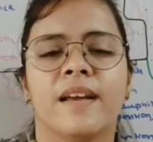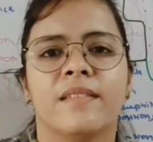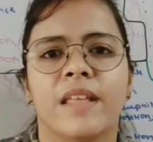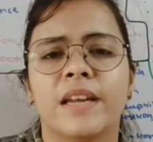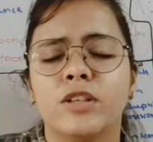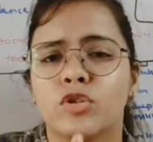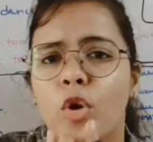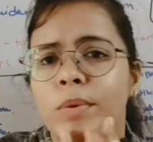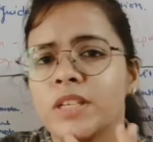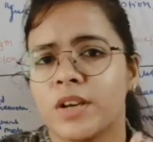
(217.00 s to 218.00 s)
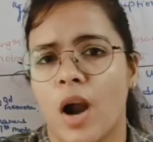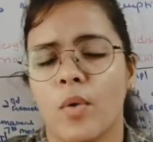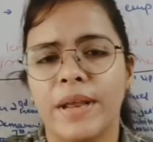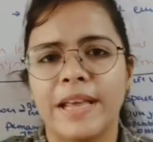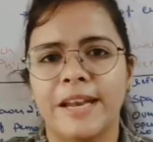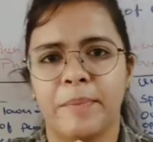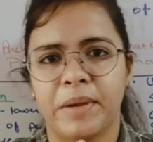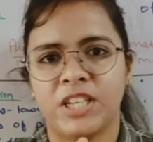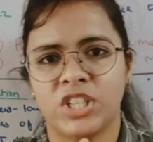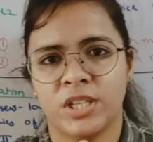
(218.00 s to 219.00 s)
there is so much crowding in a
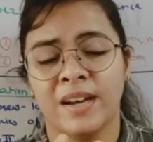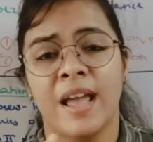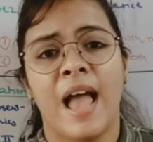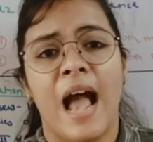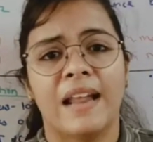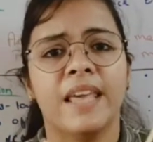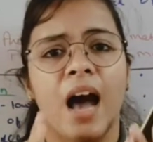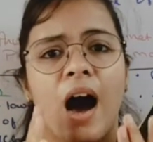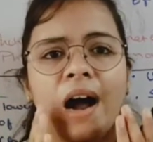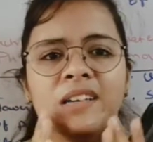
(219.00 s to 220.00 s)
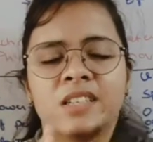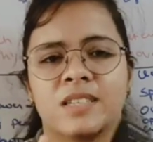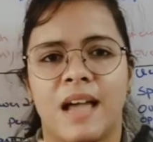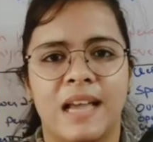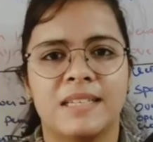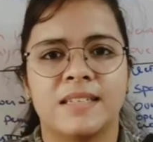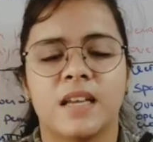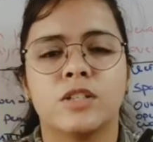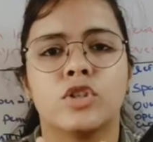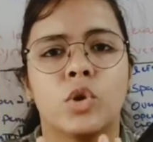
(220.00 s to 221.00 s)
patient and the arch size
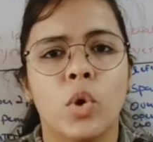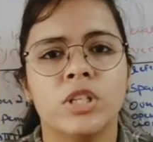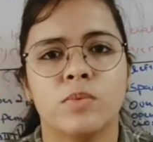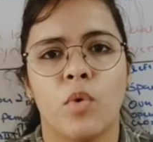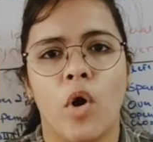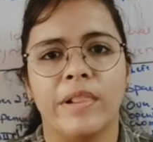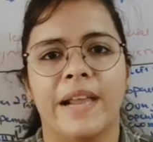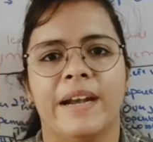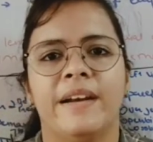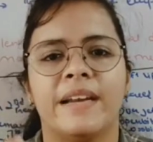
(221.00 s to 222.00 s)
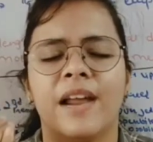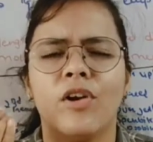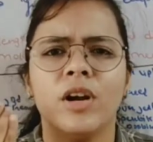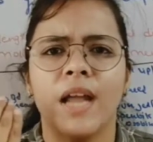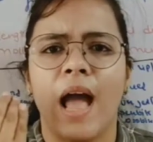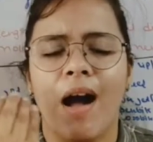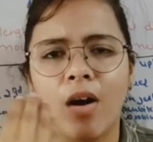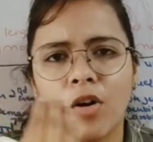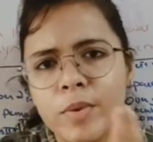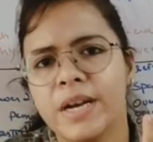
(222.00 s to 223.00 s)
is so small that it cannot
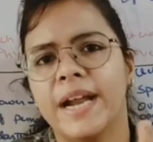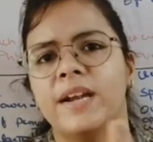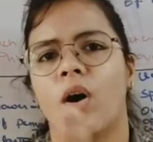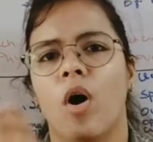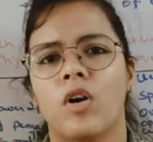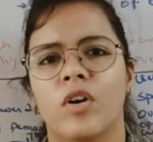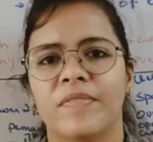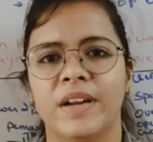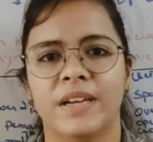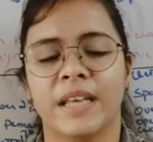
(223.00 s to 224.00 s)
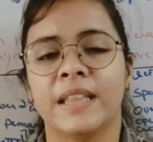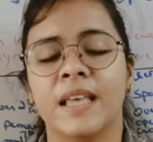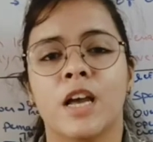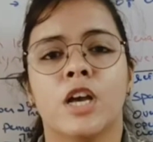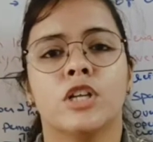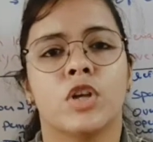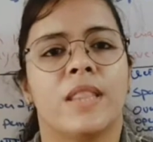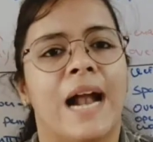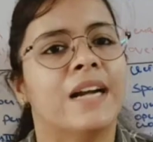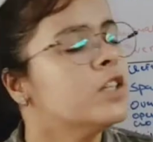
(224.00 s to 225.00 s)
accommodate all of the teeth, so
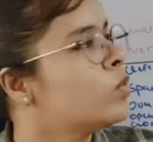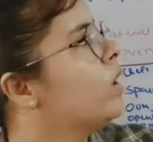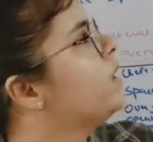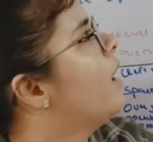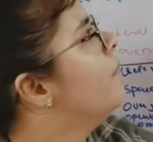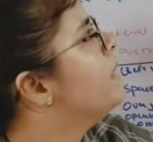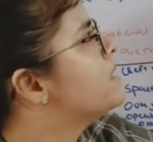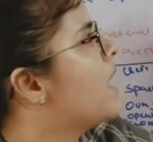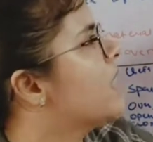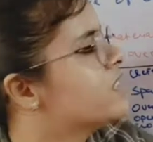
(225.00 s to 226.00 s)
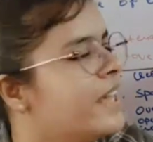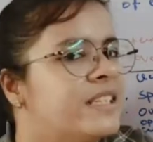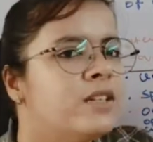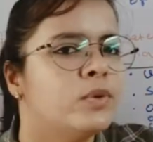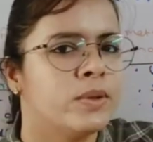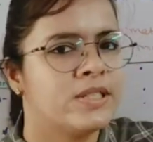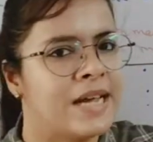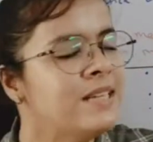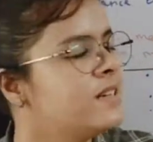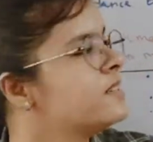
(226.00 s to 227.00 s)
that is what termed as arch size and tooth
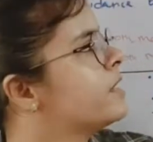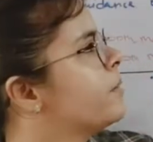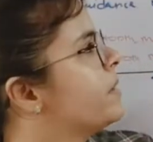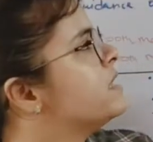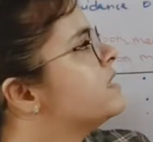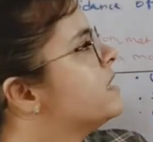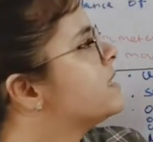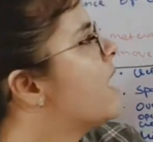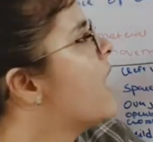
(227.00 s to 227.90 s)
size discrepancies.